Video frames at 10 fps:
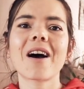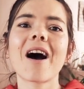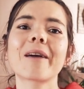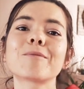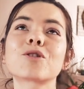
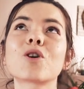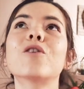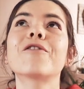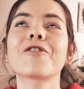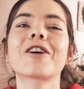I'm
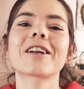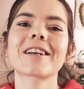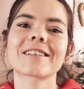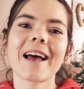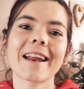so freaking
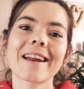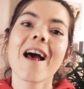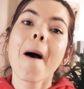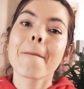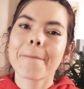
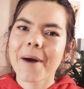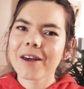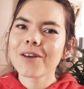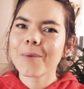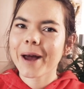excited.
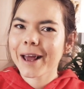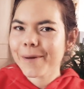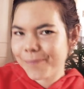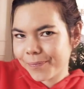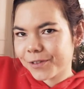By the way,